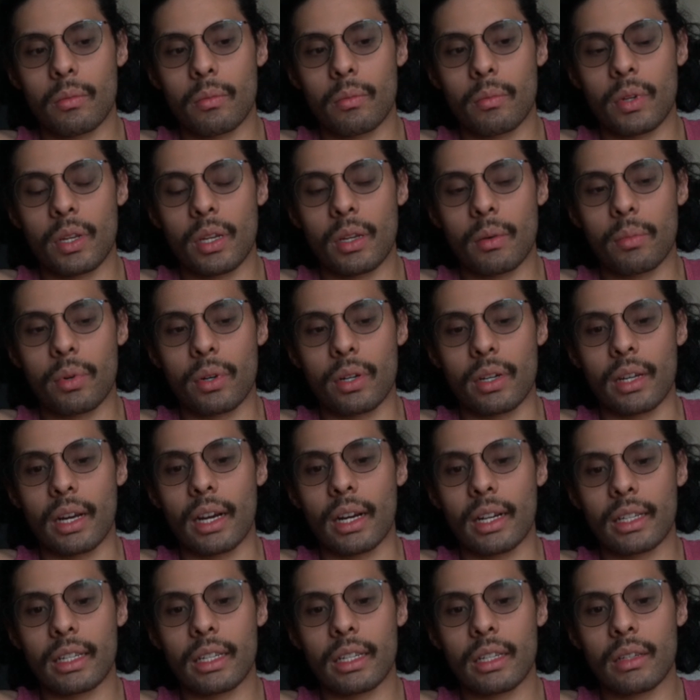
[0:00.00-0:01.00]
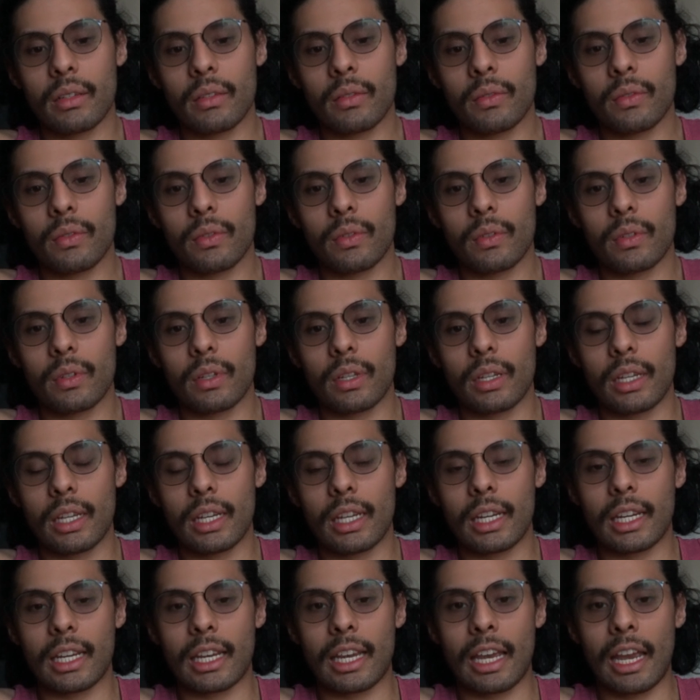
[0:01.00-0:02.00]
being productive,
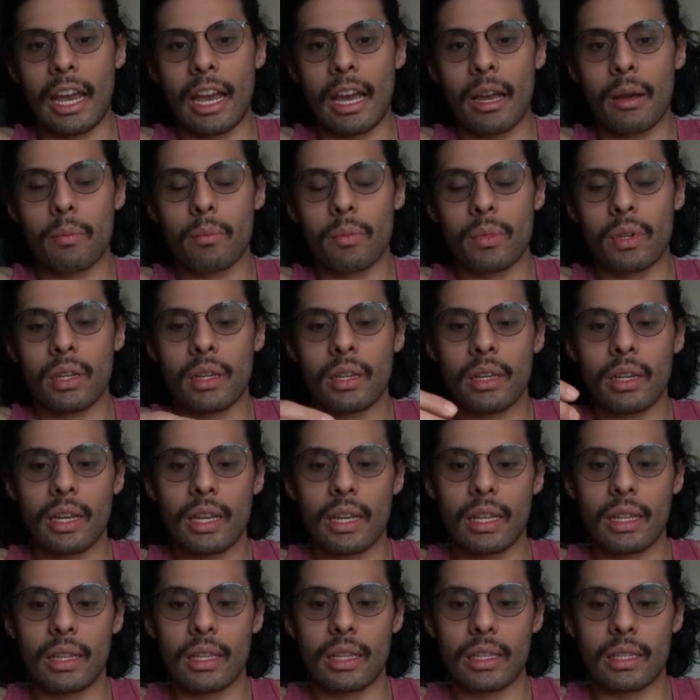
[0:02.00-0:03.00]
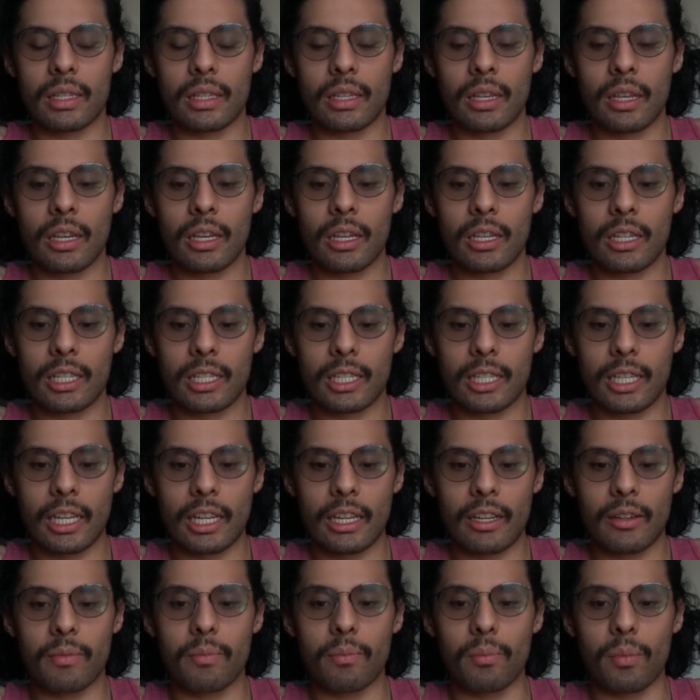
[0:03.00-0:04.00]
it kept me in this
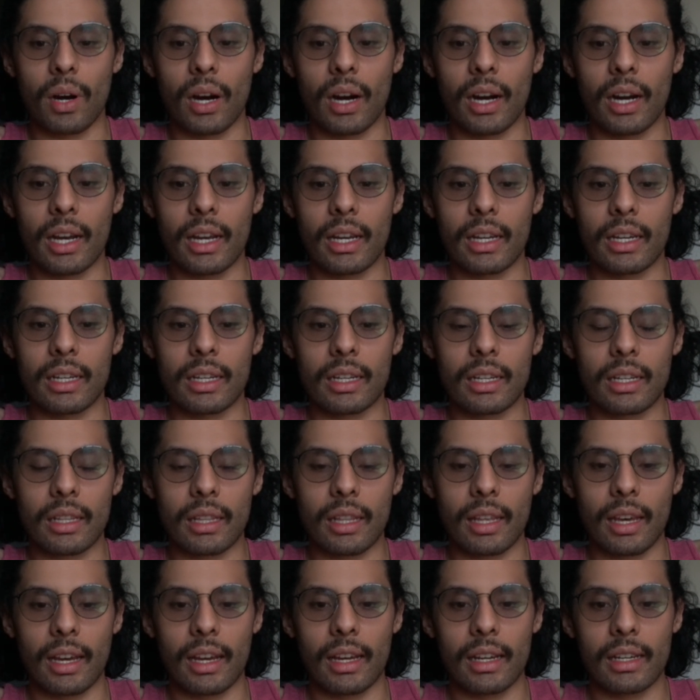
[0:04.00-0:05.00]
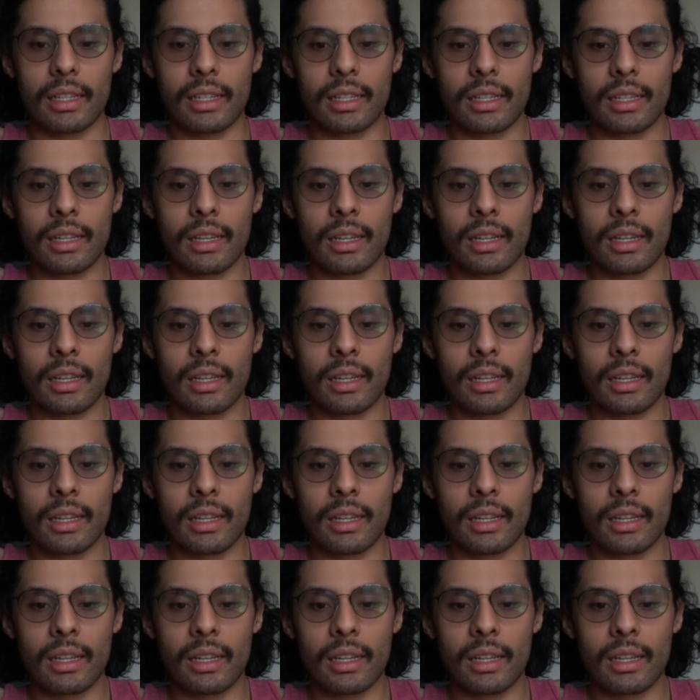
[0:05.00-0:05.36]
state of mind that